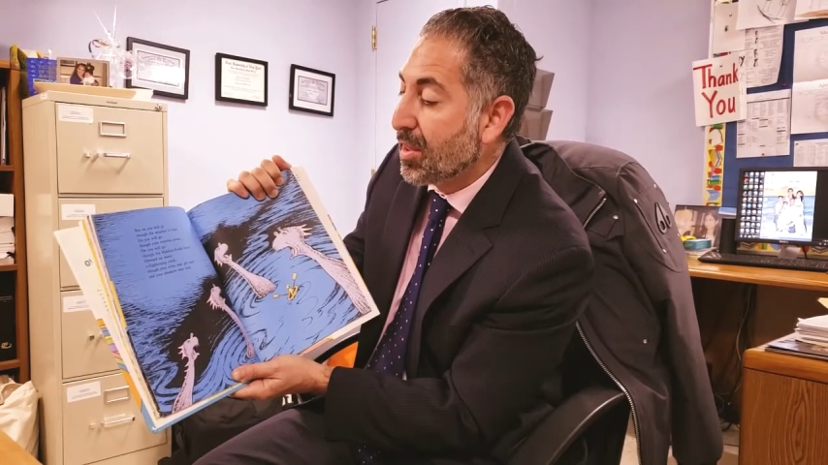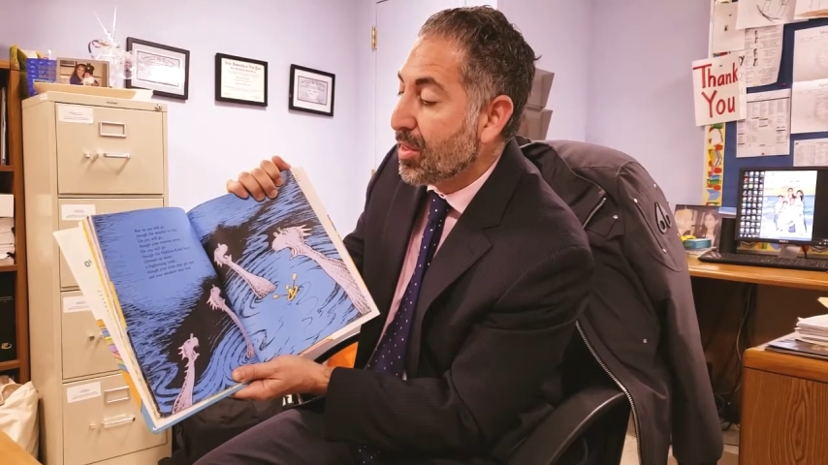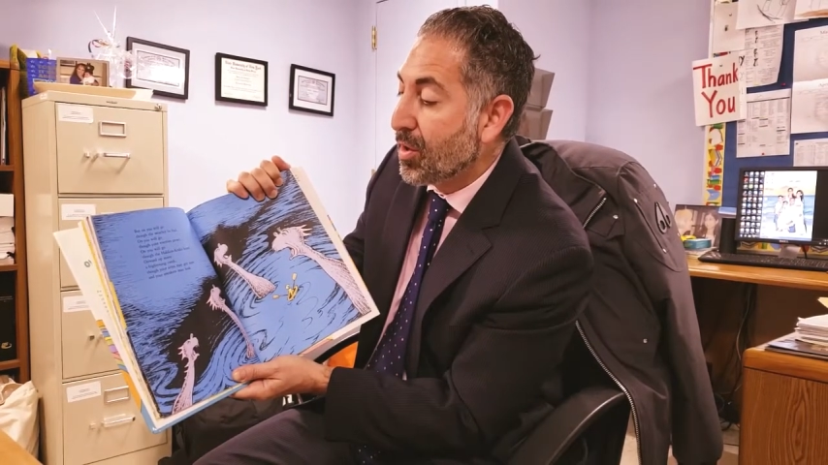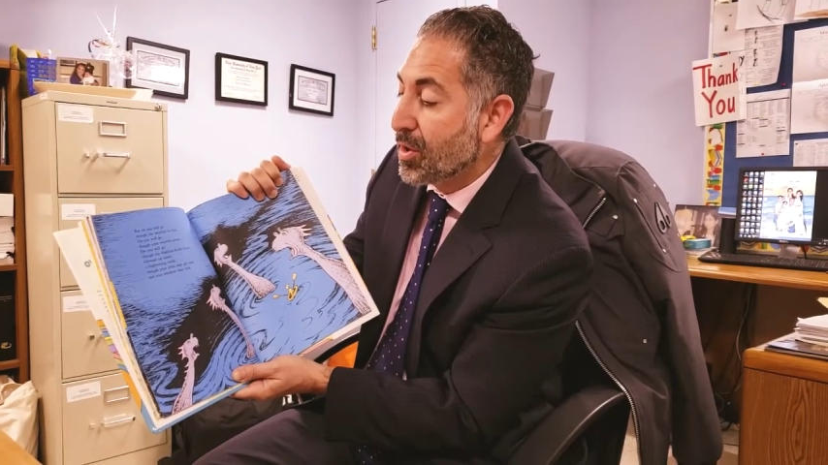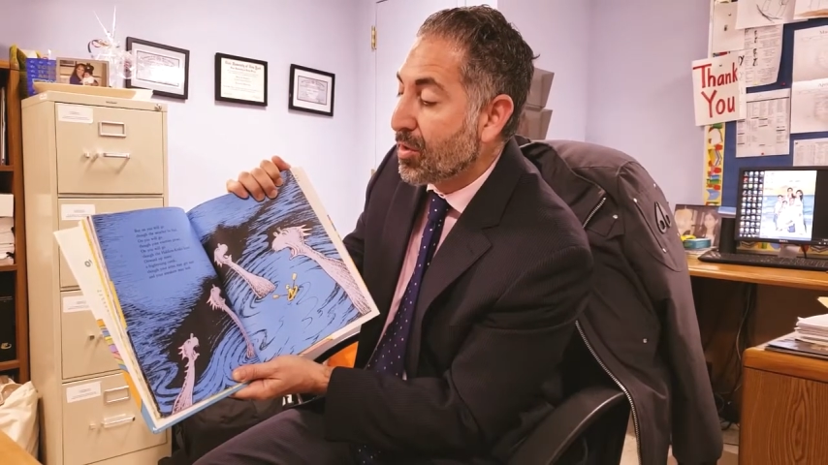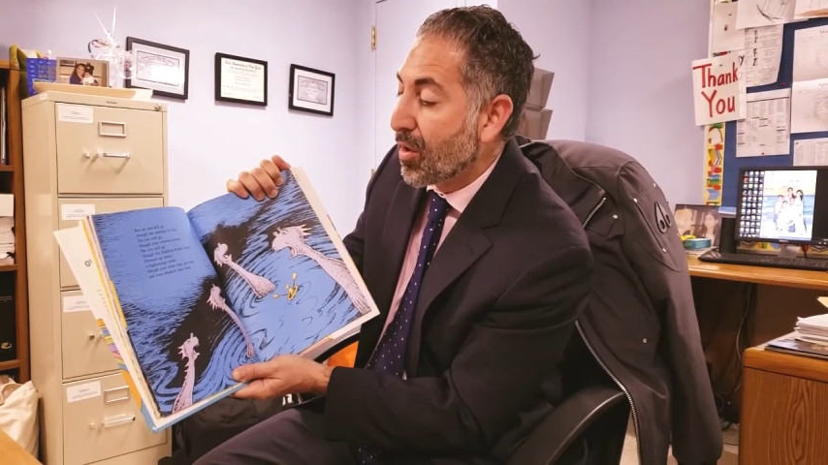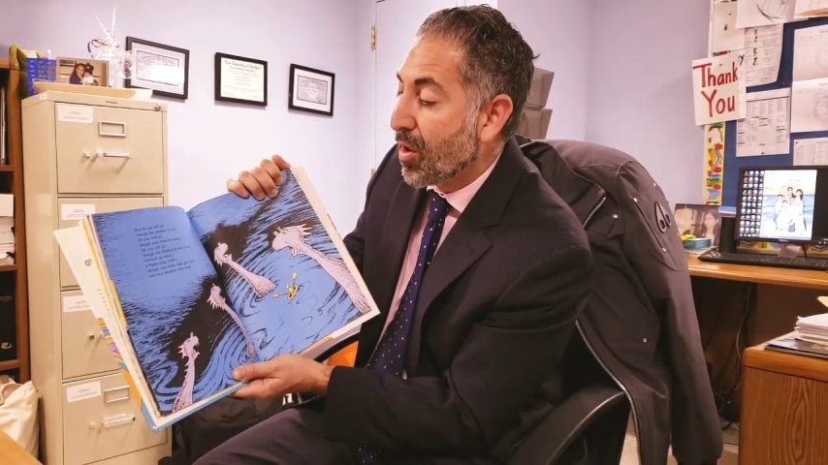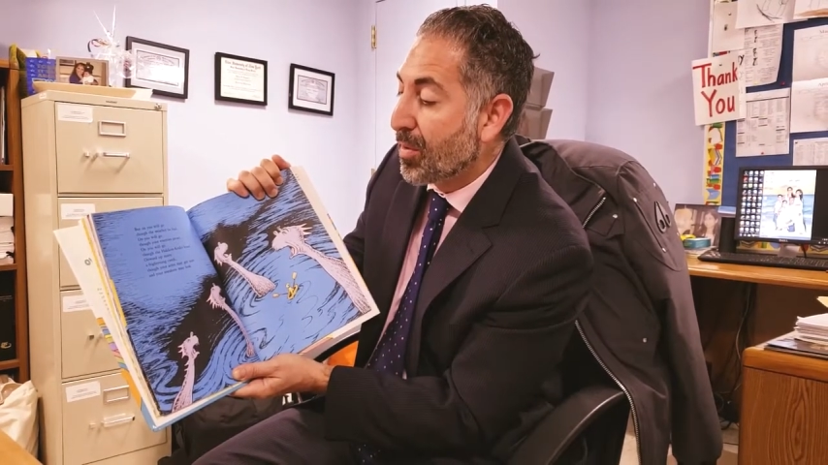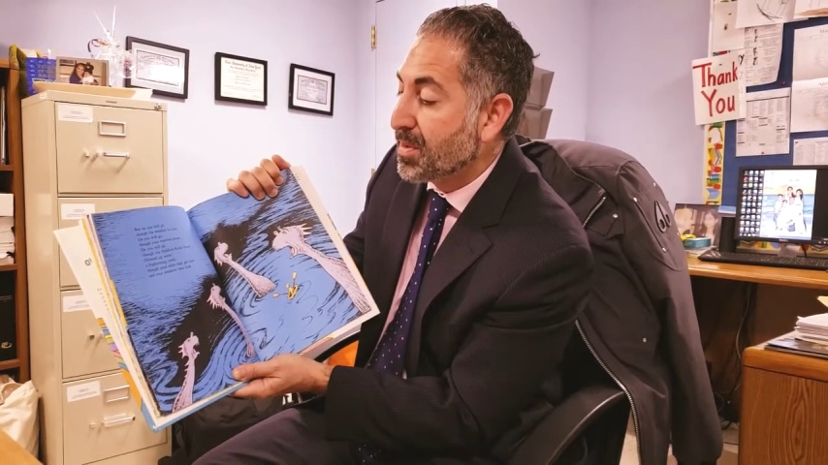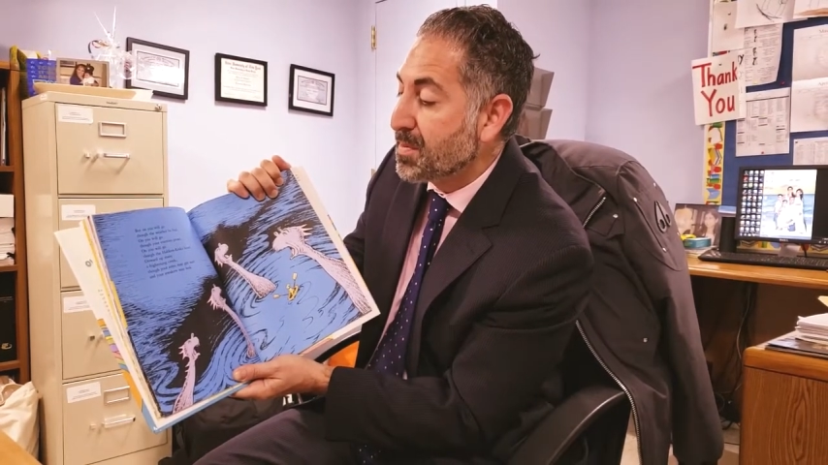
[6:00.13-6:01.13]
though your
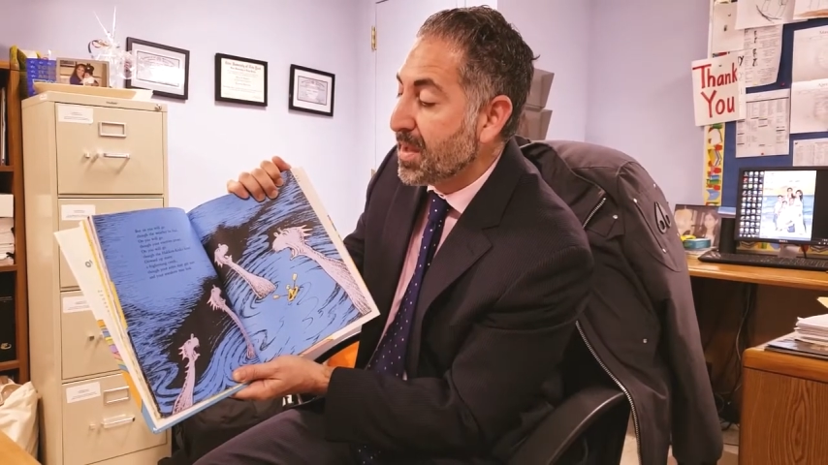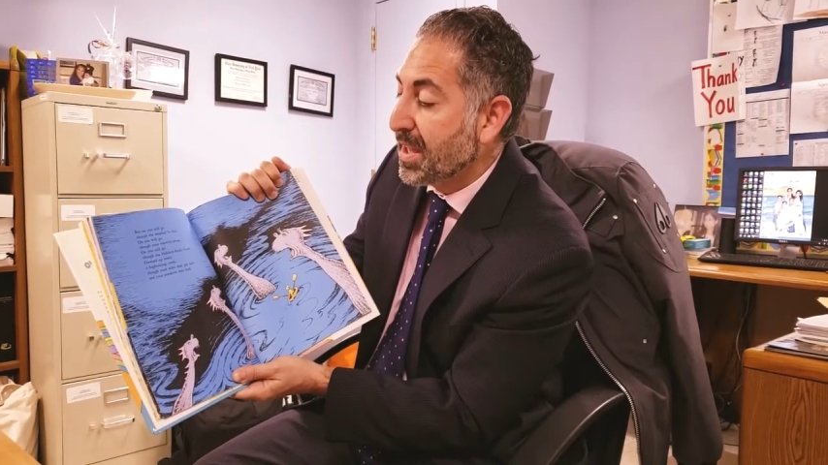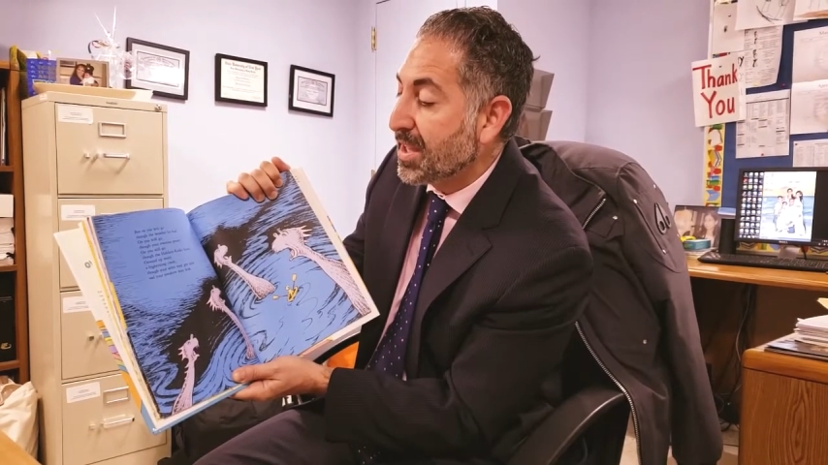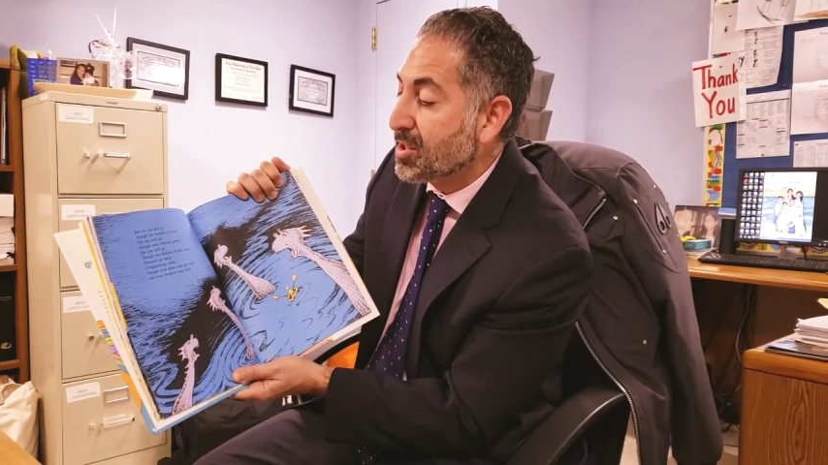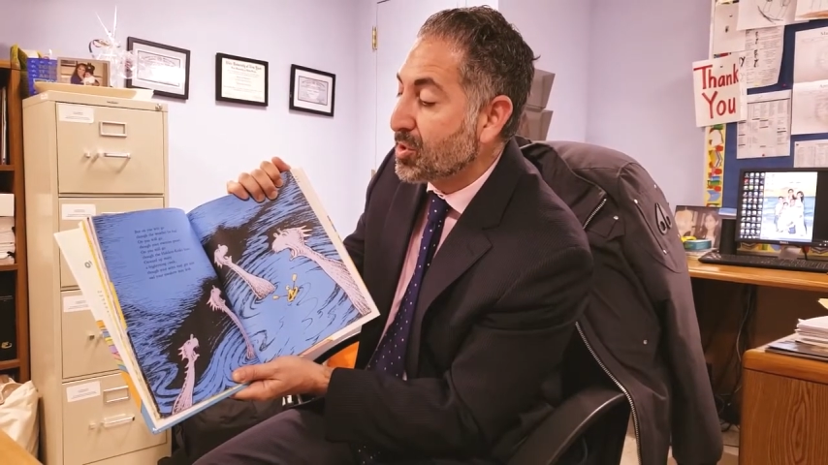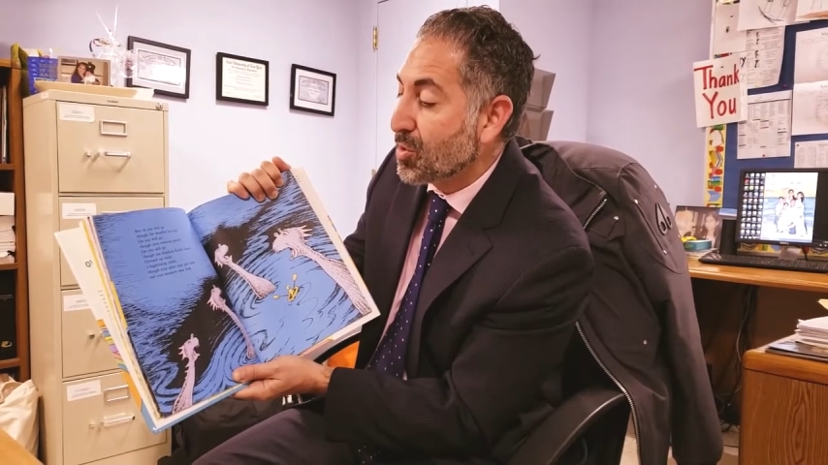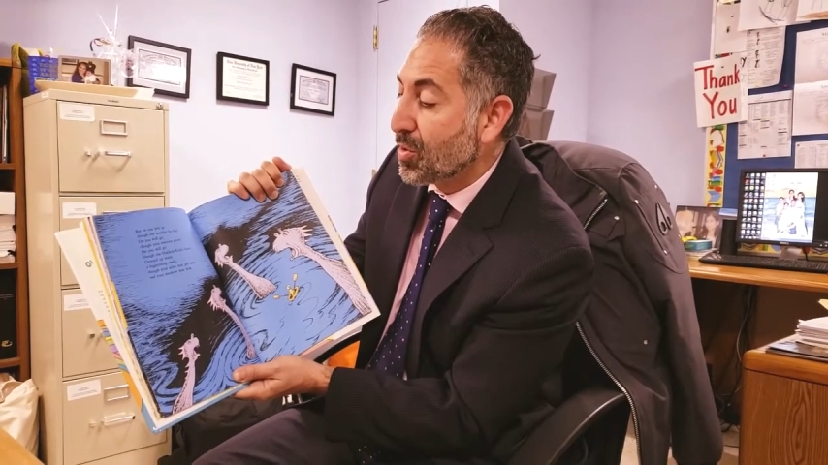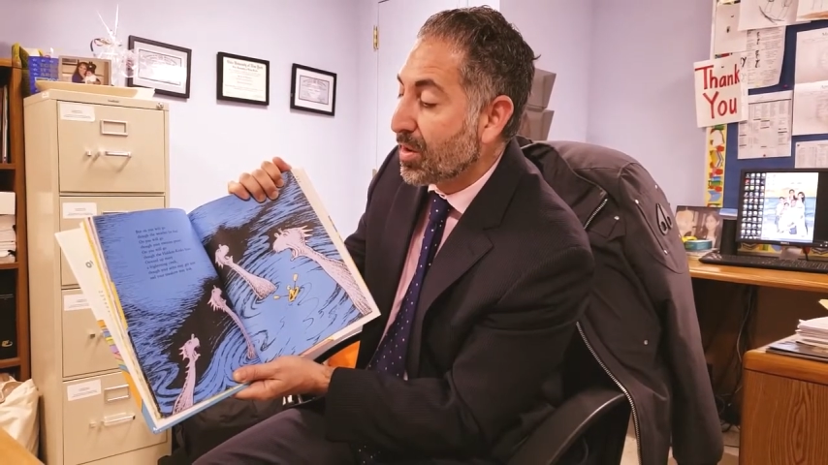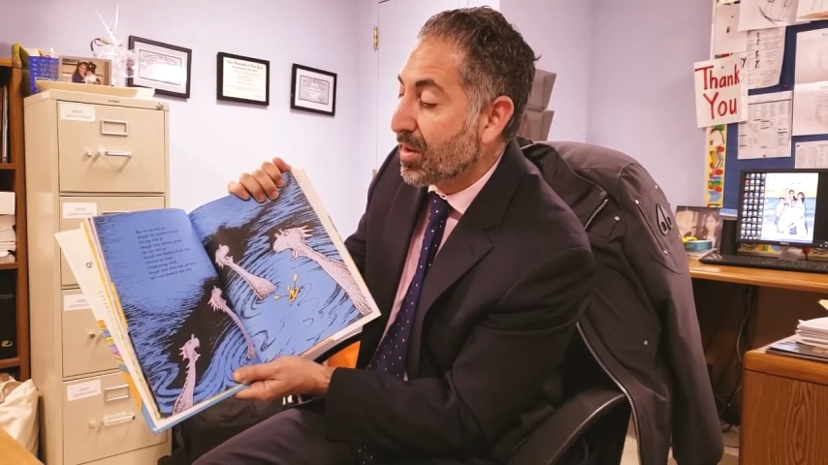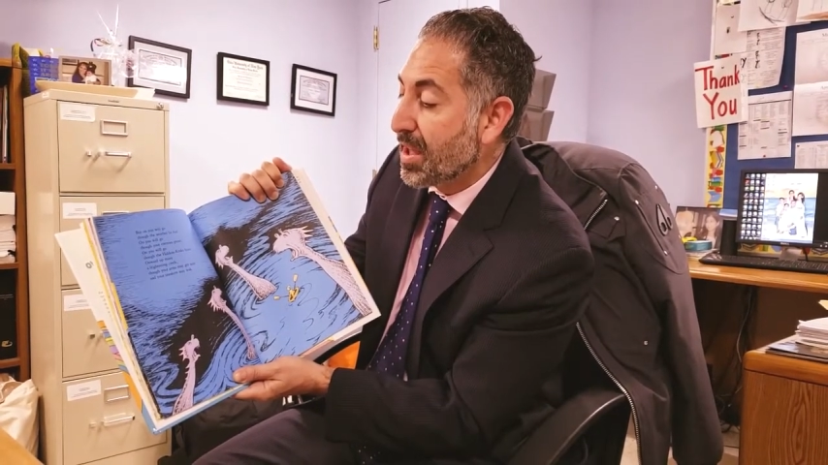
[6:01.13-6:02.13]
arms may get
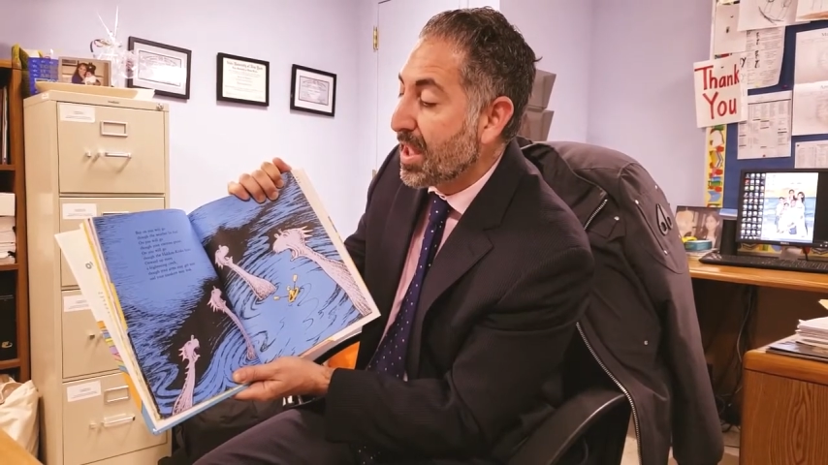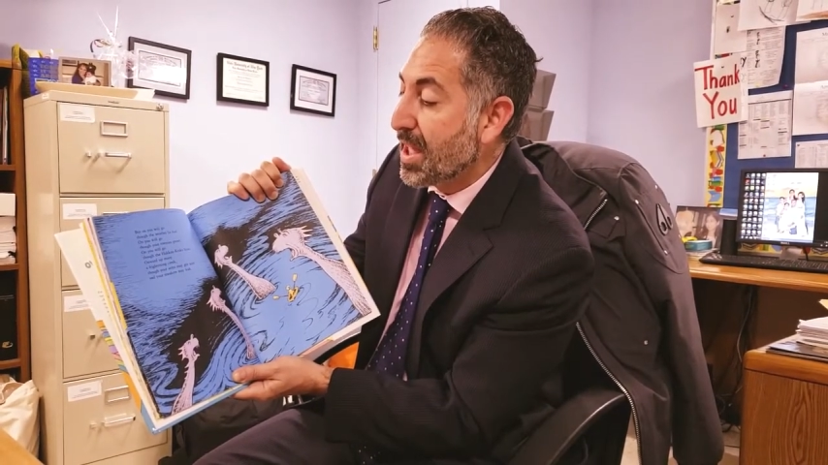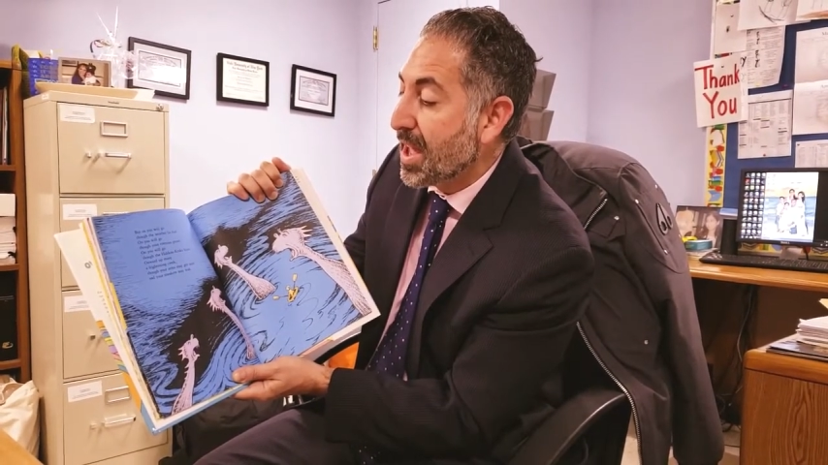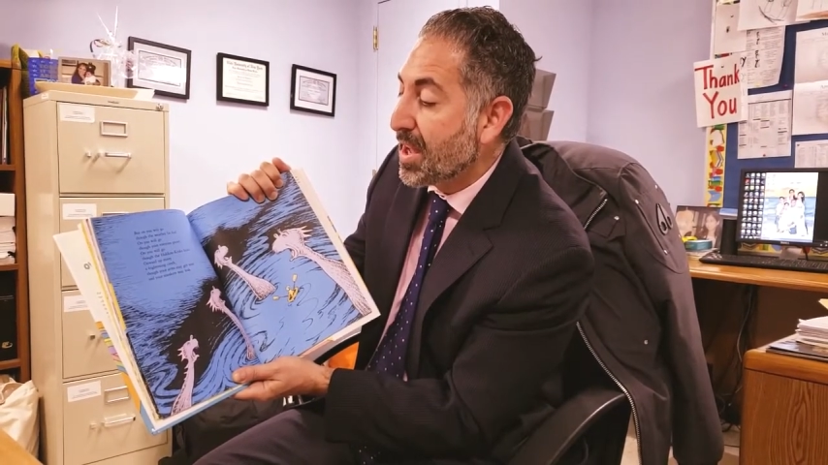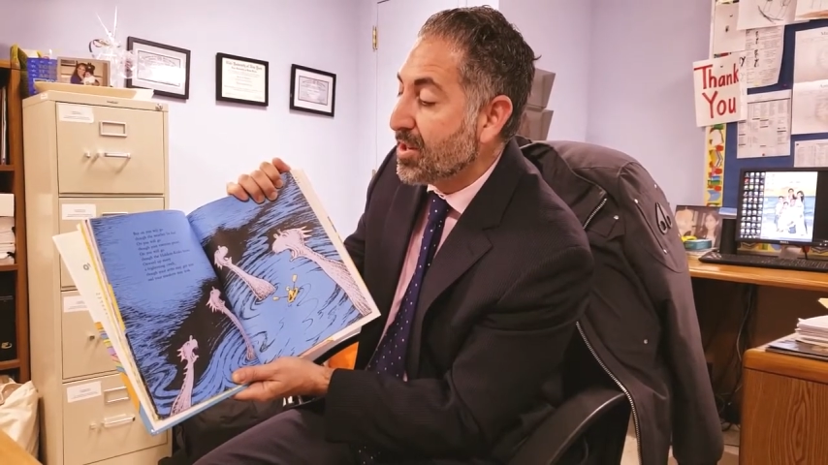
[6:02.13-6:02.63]
sore and